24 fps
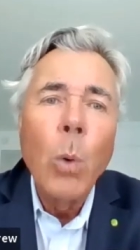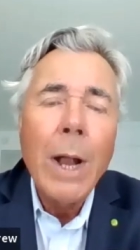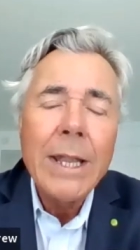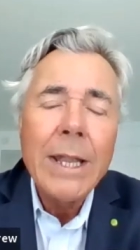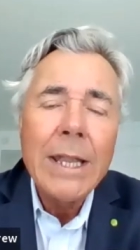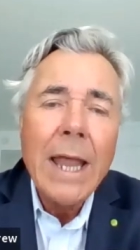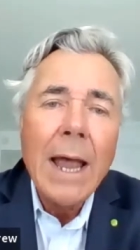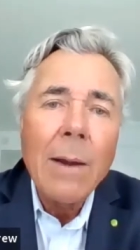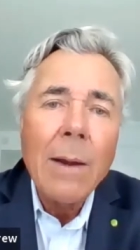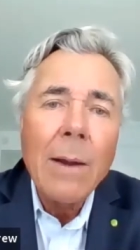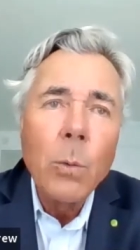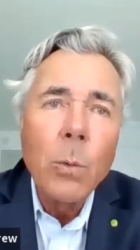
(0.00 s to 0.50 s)

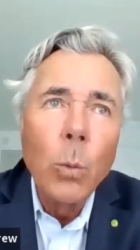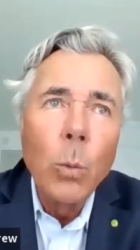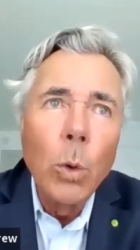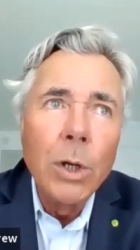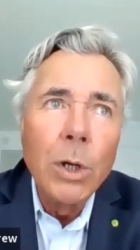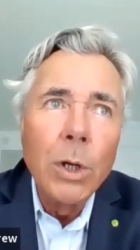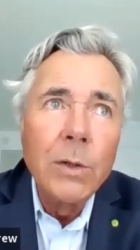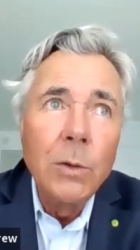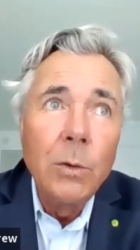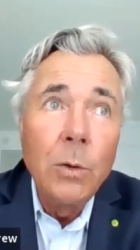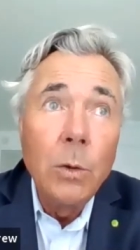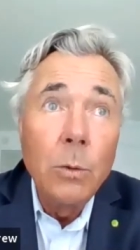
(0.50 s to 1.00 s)
What I
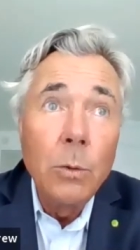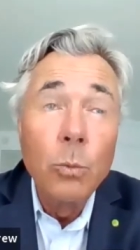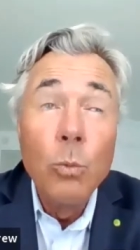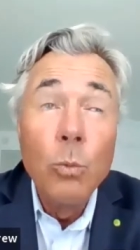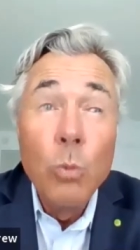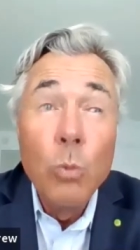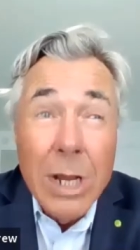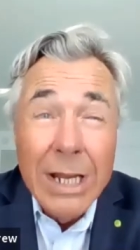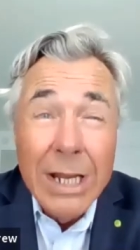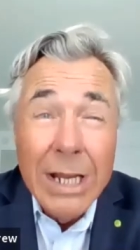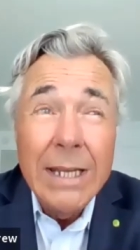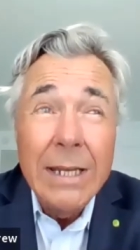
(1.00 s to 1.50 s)
would
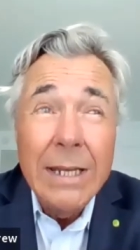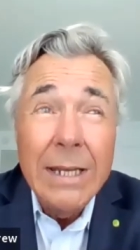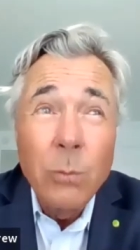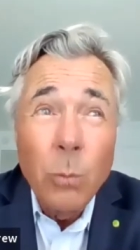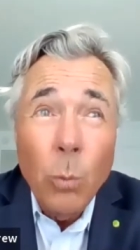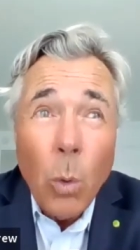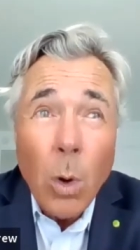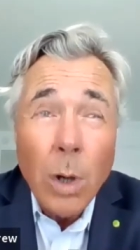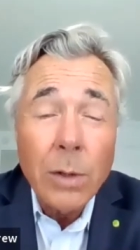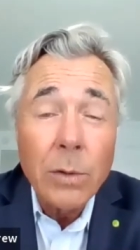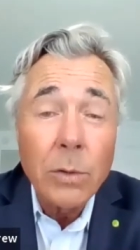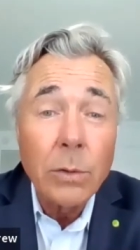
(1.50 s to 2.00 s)
really
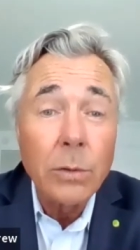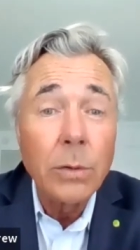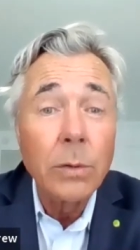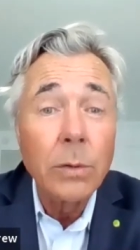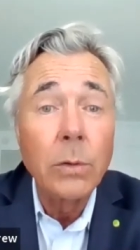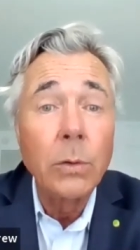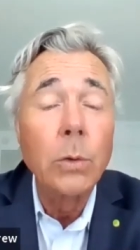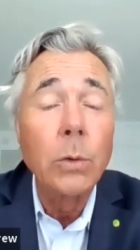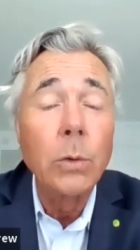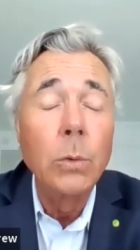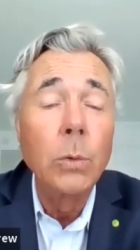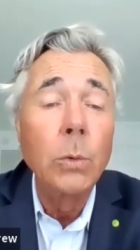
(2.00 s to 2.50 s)
want
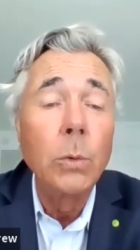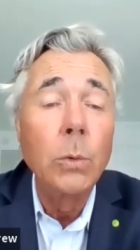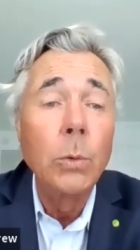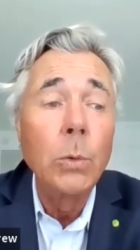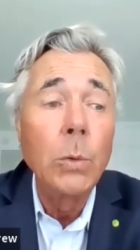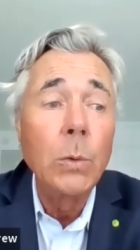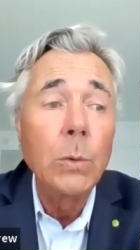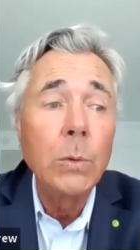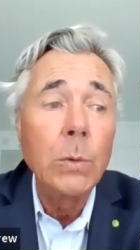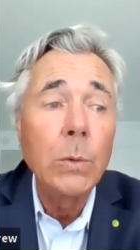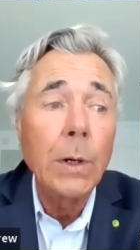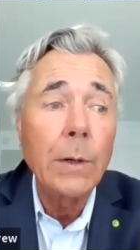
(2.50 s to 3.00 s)
to
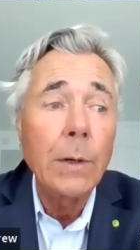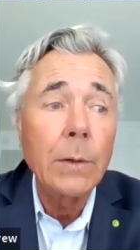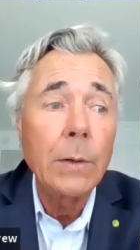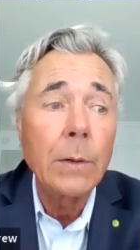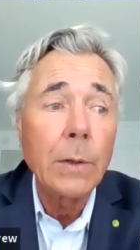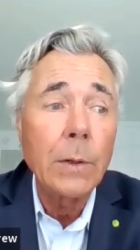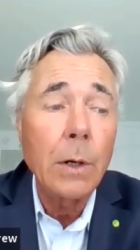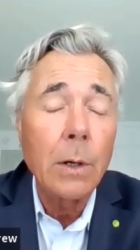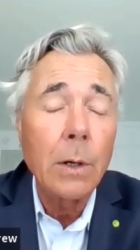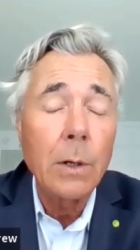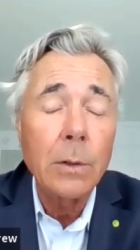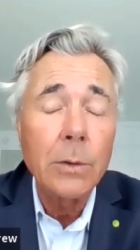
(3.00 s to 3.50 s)
uh,
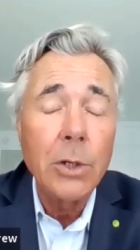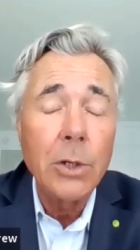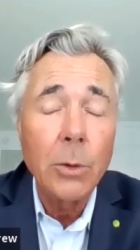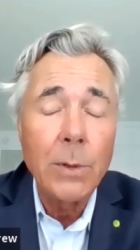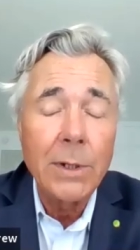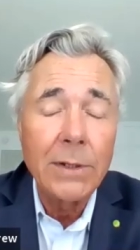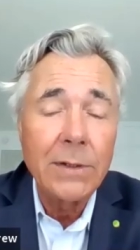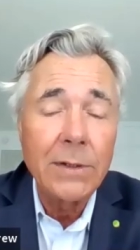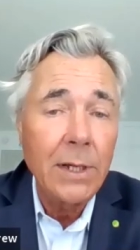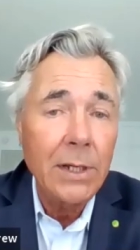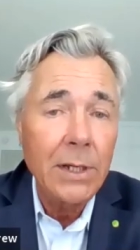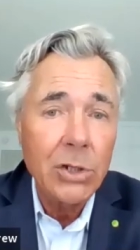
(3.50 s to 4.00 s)
call
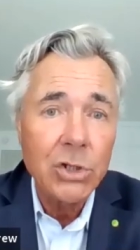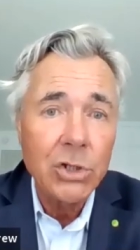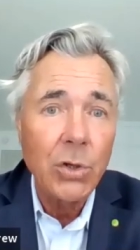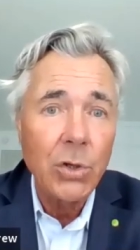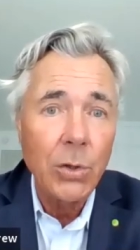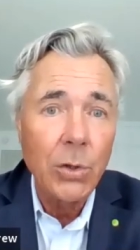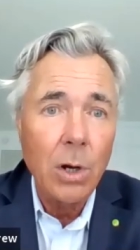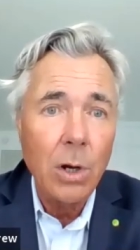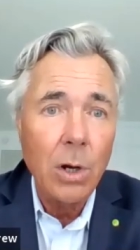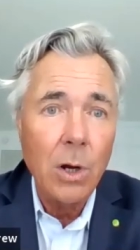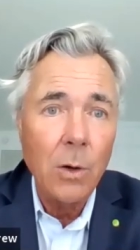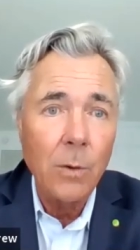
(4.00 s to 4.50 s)
your
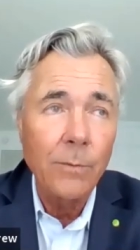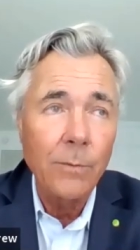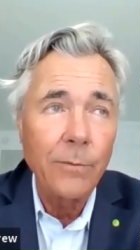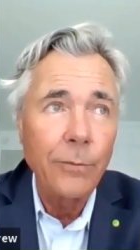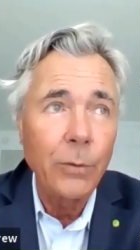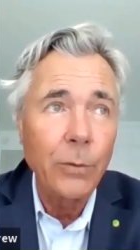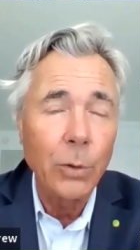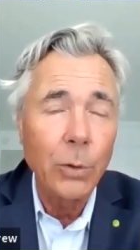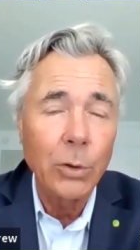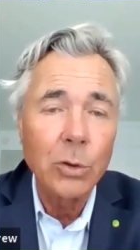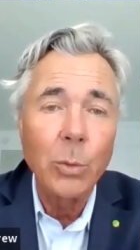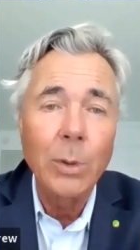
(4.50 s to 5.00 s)
attention on
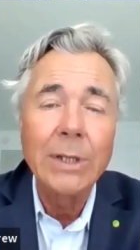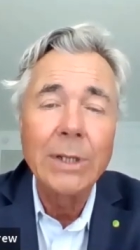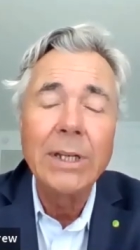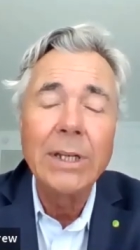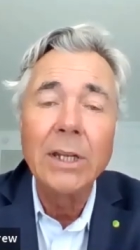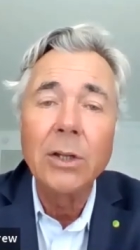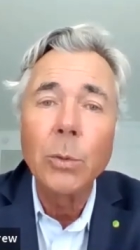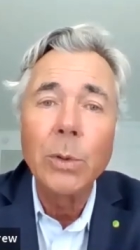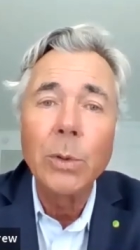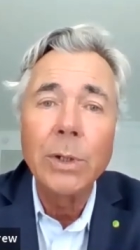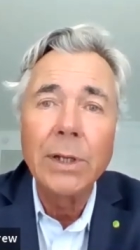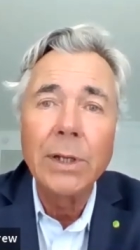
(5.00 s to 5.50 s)
for
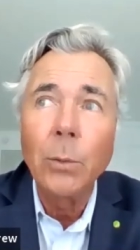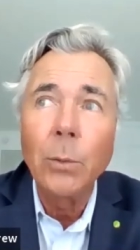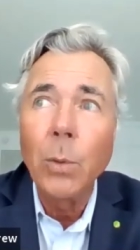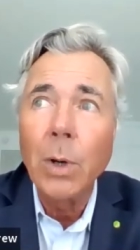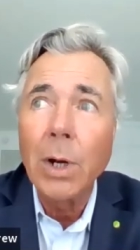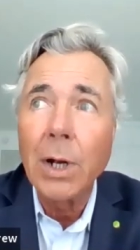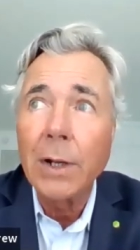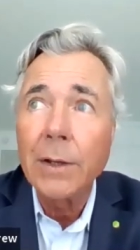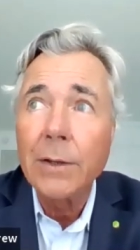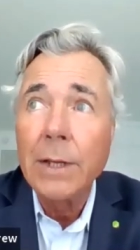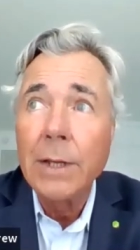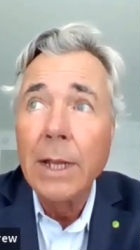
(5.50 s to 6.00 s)

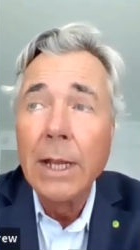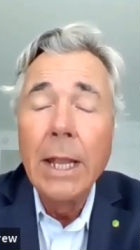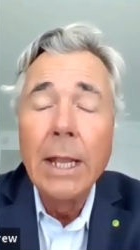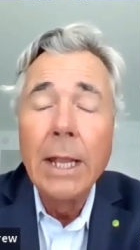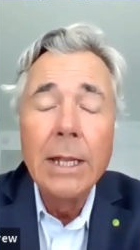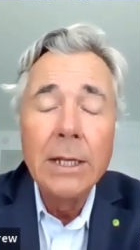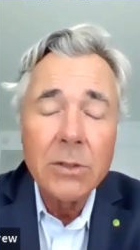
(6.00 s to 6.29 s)
2021,